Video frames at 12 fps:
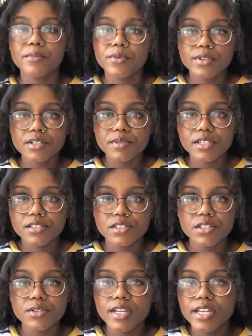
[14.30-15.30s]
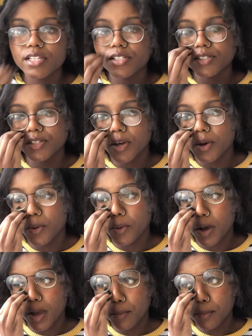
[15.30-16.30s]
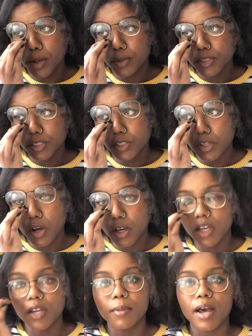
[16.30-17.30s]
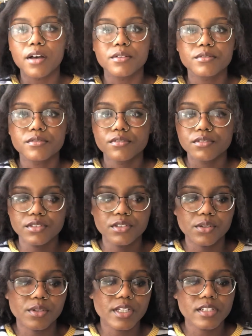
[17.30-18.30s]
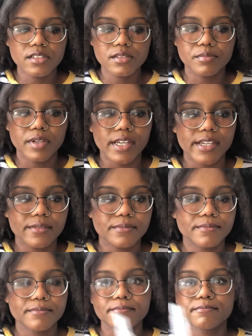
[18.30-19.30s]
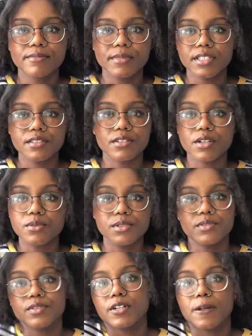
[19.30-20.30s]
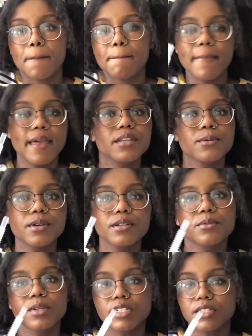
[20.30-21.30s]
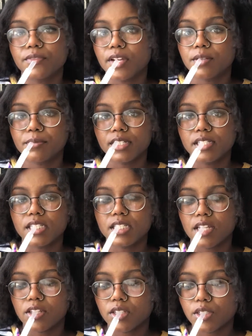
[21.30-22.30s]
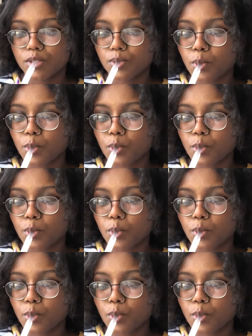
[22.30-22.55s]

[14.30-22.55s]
going to be a student, so I'm mostly talking about students, but this goes for anyone wanting to find a place in the Netherlands.